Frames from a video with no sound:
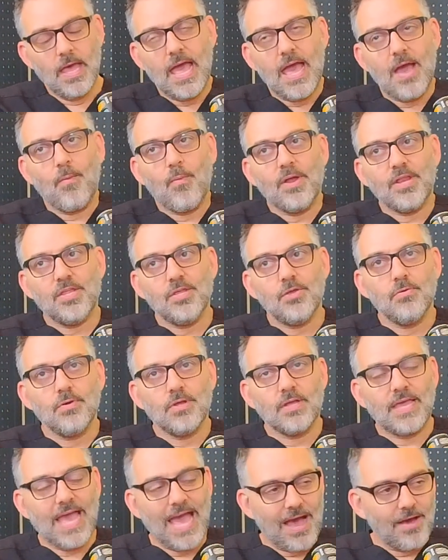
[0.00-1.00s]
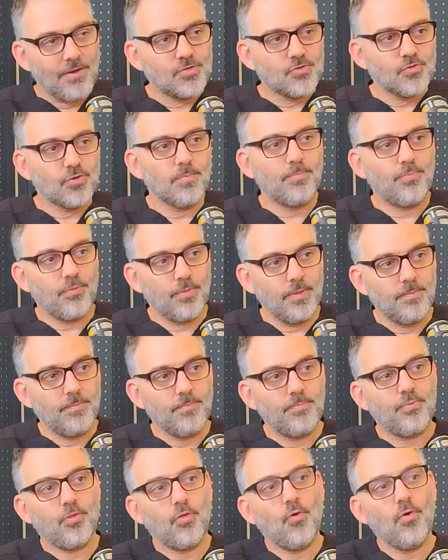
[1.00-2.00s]
And when you encounter an
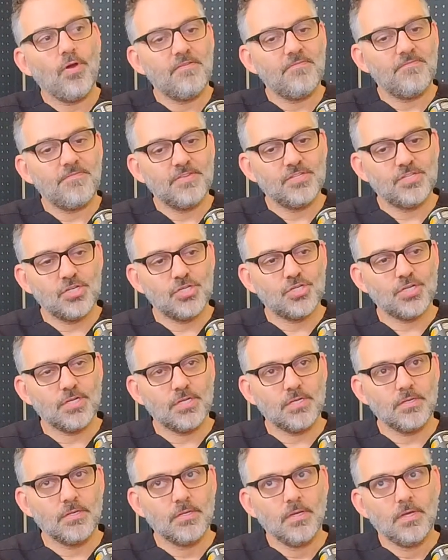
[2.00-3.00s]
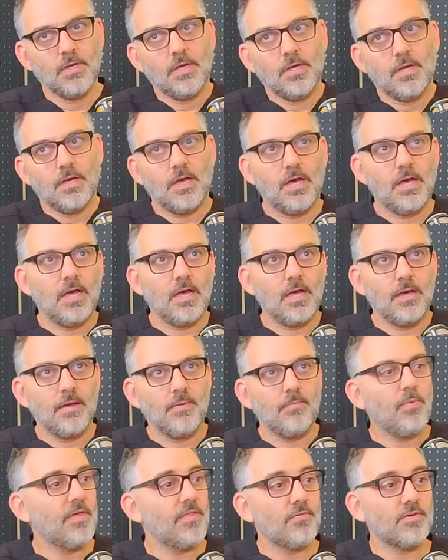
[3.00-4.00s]
employed physician,
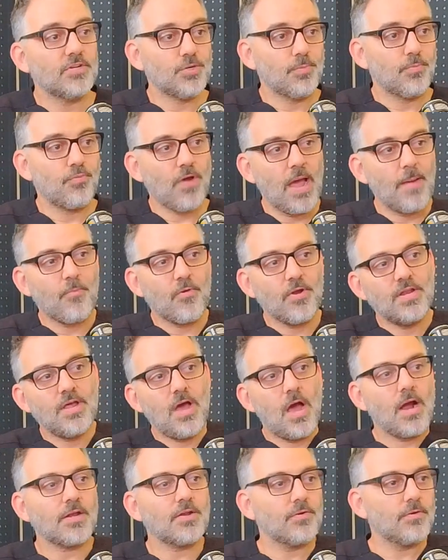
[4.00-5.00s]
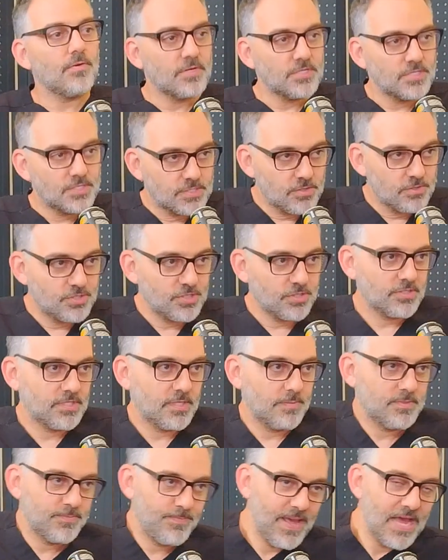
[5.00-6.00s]
whether it's your primary doctor or a surgical
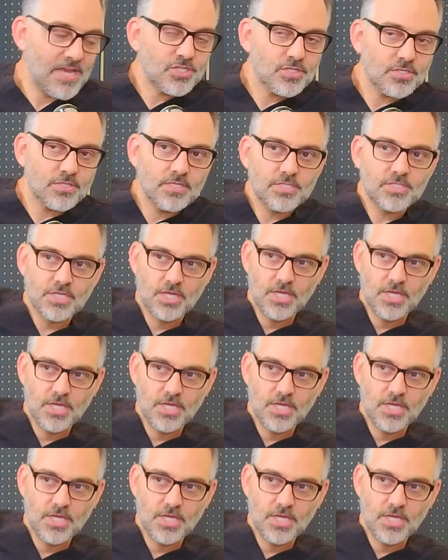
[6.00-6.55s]
subspecialist,